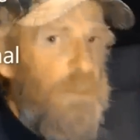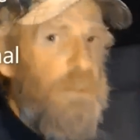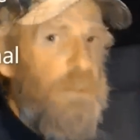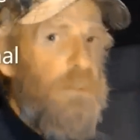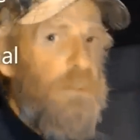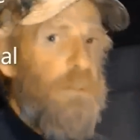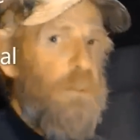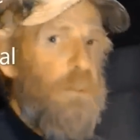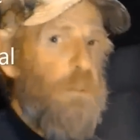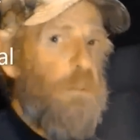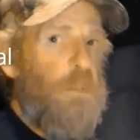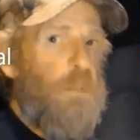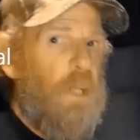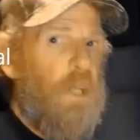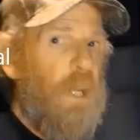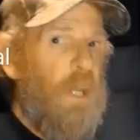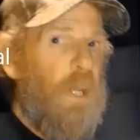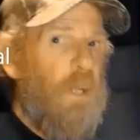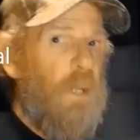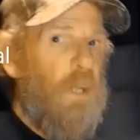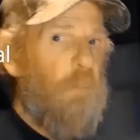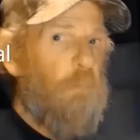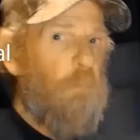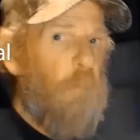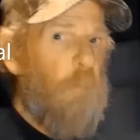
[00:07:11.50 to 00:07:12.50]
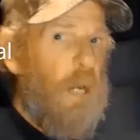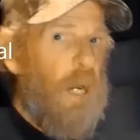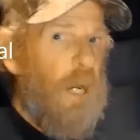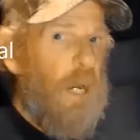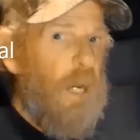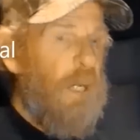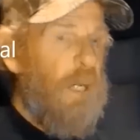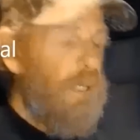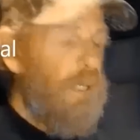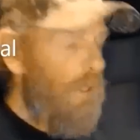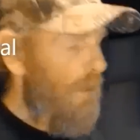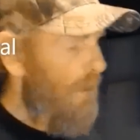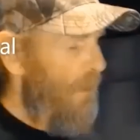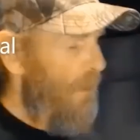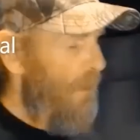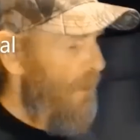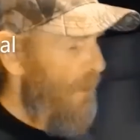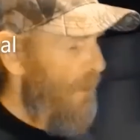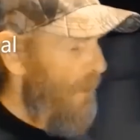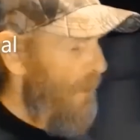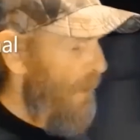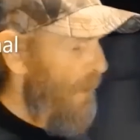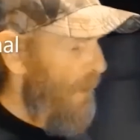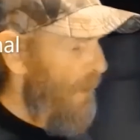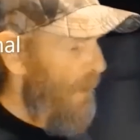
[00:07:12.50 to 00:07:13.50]
you can buy
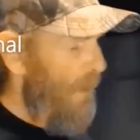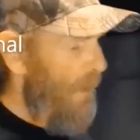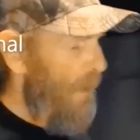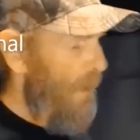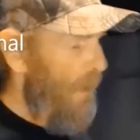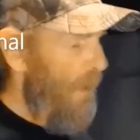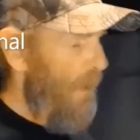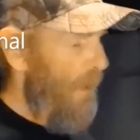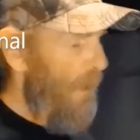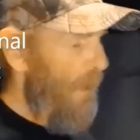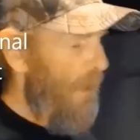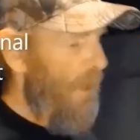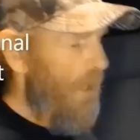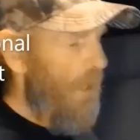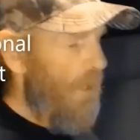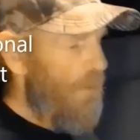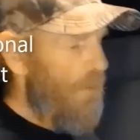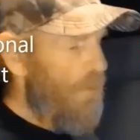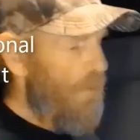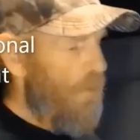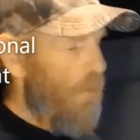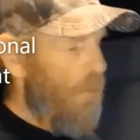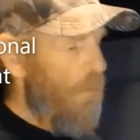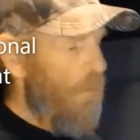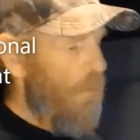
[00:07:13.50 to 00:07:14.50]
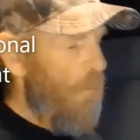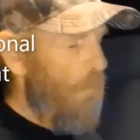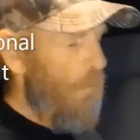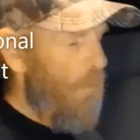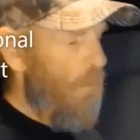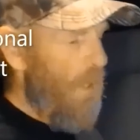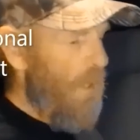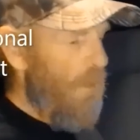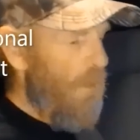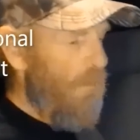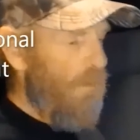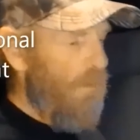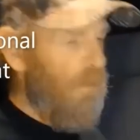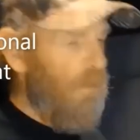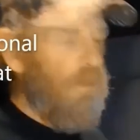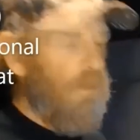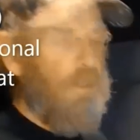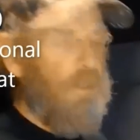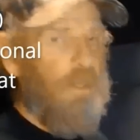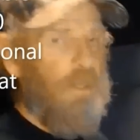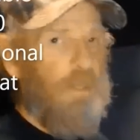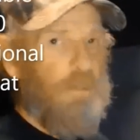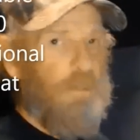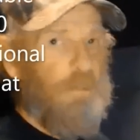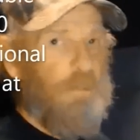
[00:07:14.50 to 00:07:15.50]
an external battery,
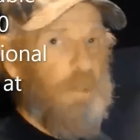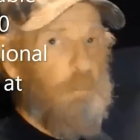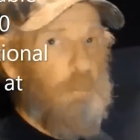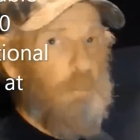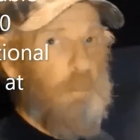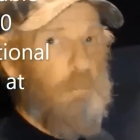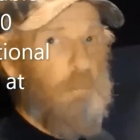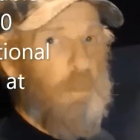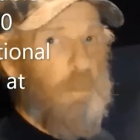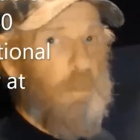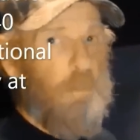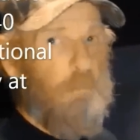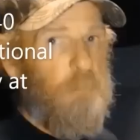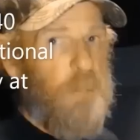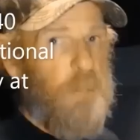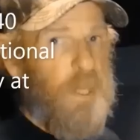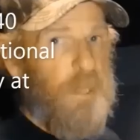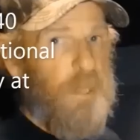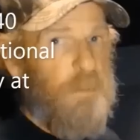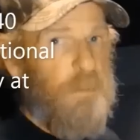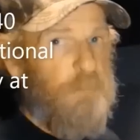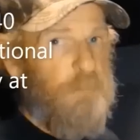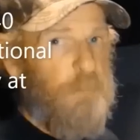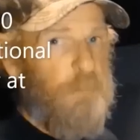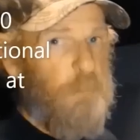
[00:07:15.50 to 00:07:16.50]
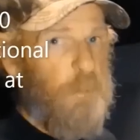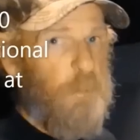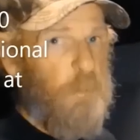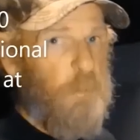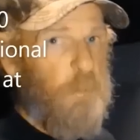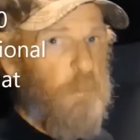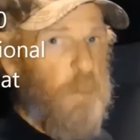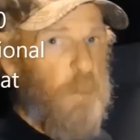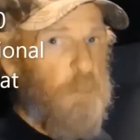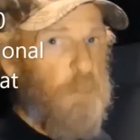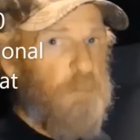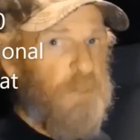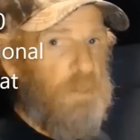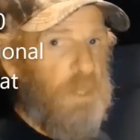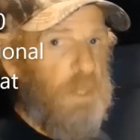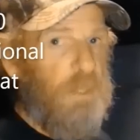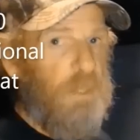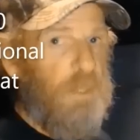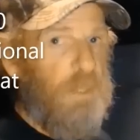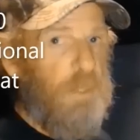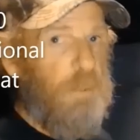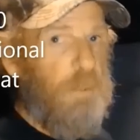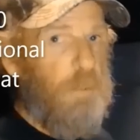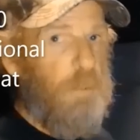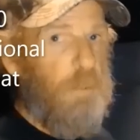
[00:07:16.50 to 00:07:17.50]
a supplemental battery from the
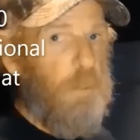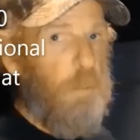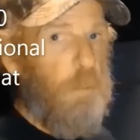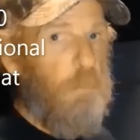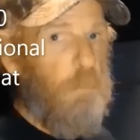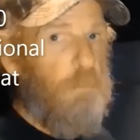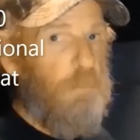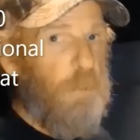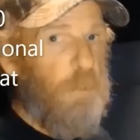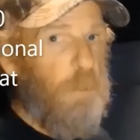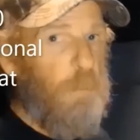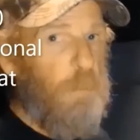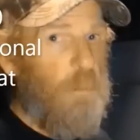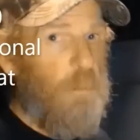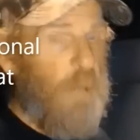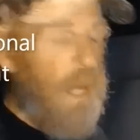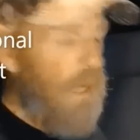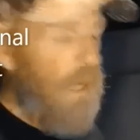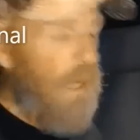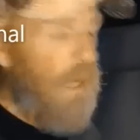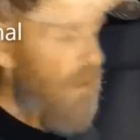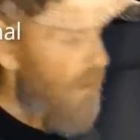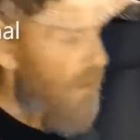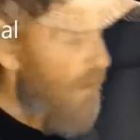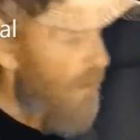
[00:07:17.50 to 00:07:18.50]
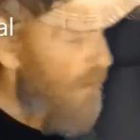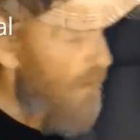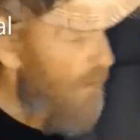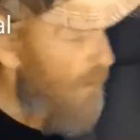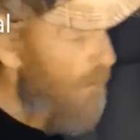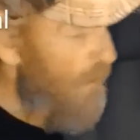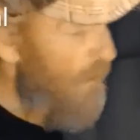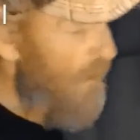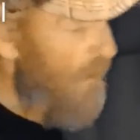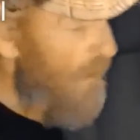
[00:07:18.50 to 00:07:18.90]
website EcoFlow.com.